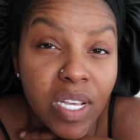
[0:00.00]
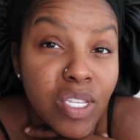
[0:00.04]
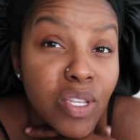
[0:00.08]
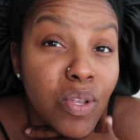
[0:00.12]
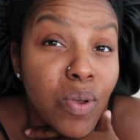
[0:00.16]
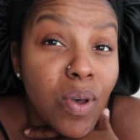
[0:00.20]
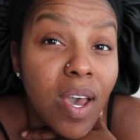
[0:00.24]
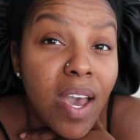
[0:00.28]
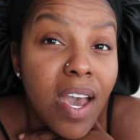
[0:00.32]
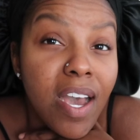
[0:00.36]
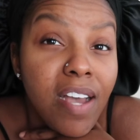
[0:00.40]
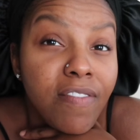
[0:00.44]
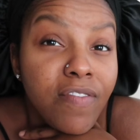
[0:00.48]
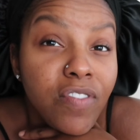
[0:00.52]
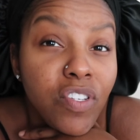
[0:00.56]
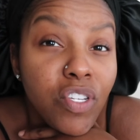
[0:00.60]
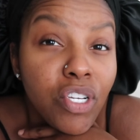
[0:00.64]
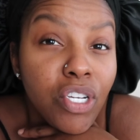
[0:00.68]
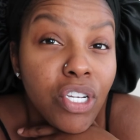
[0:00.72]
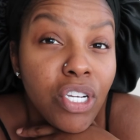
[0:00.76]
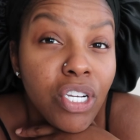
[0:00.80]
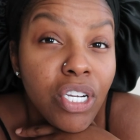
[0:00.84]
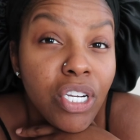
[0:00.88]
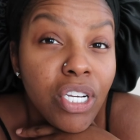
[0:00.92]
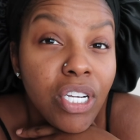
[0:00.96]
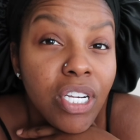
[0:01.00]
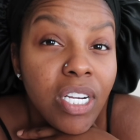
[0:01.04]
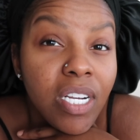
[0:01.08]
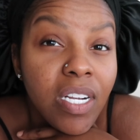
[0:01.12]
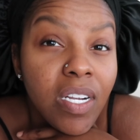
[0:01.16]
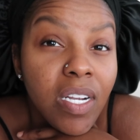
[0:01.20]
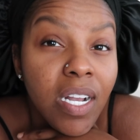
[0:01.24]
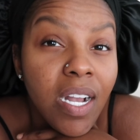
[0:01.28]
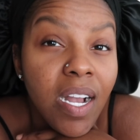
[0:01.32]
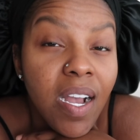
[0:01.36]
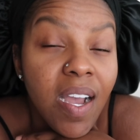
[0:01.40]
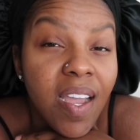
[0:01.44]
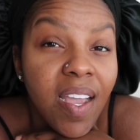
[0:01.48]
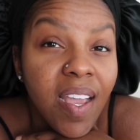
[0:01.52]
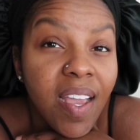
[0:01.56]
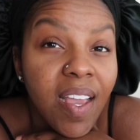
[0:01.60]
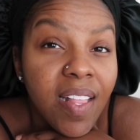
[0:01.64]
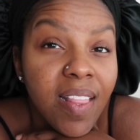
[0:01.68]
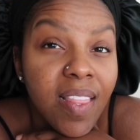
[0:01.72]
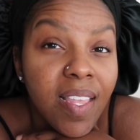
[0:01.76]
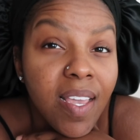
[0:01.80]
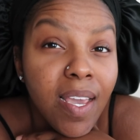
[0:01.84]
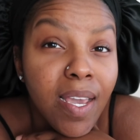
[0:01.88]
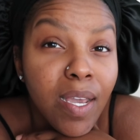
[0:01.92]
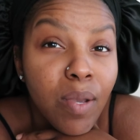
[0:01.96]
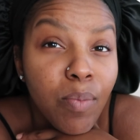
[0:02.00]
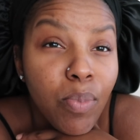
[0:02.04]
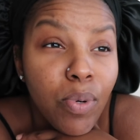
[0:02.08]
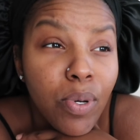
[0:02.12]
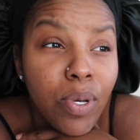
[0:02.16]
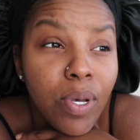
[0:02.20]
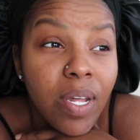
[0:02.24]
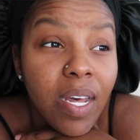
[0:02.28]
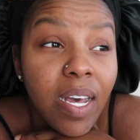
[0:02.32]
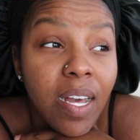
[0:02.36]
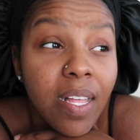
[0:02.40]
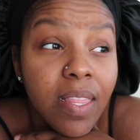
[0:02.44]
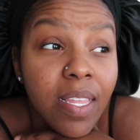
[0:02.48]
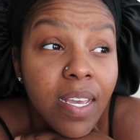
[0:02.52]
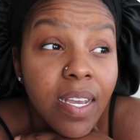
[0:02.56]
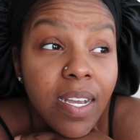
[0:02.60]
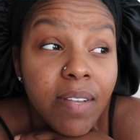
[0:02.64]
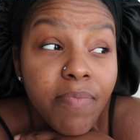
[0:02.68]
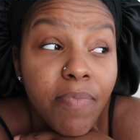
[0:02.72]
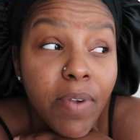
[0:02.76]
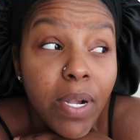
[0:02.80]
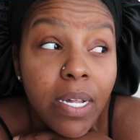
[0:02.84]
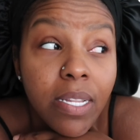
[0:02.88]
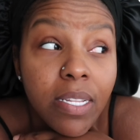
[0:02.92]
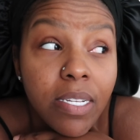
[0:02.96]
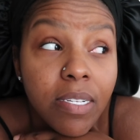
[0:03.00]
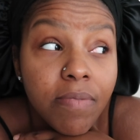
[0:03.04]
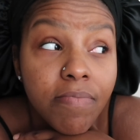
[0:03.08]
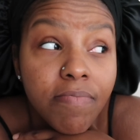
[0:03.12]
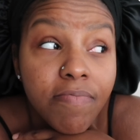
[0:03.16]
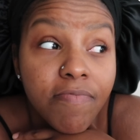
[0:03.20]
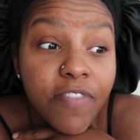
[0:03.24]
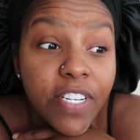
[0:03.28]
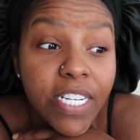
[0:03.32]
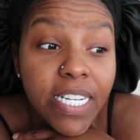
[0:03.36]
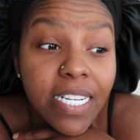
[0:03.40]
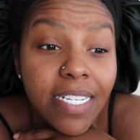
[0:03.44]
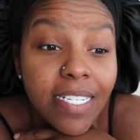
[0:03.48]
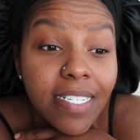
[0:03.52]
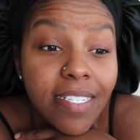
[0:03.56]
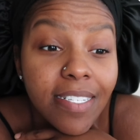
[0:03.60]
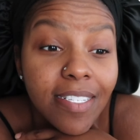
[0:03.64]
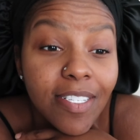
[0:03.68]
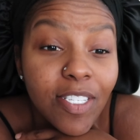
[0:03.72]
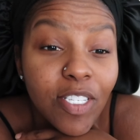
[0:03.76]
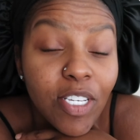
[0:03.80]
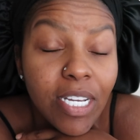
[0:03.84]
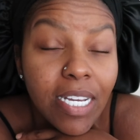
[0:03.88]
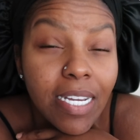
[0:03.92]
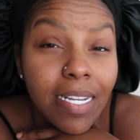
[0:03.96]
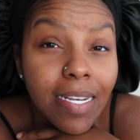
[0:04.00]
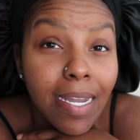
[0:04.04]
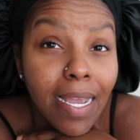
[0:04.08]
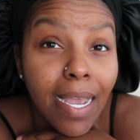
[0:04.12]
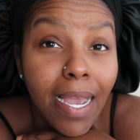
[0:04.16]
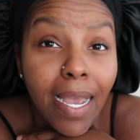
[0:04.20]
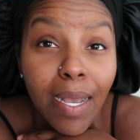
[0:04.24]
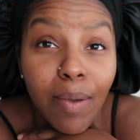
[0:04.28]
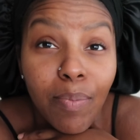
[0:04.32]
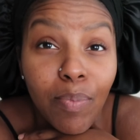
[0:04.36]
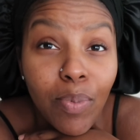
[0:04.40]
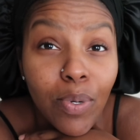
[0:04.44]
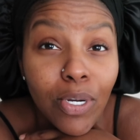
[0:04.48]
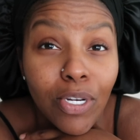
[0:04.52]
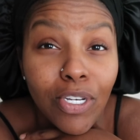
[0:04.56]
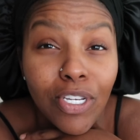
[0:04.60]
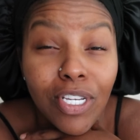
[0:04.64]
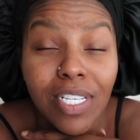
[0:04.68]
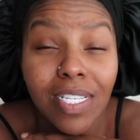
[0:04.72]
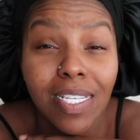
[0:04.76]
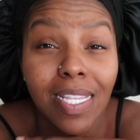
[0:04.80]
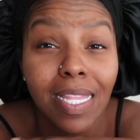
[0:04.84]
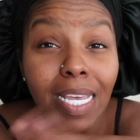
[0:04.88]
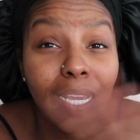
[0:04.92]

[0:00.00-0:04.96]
so after I ate the egg boil, I think I probably freaking took a nap or just